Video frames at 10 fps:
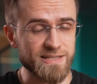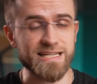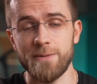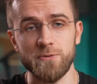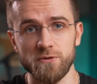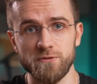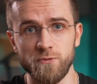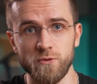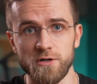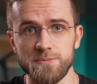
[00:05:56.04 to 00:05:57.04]
example, on
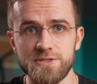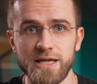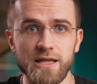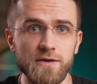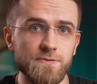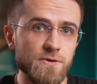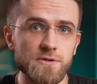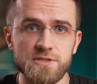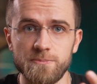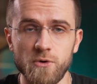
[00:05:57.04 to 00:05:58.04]
forums, and if you
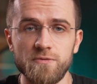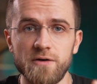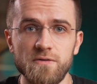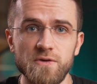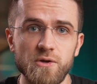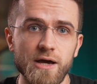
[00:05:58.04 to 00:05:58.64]
use the Movavi video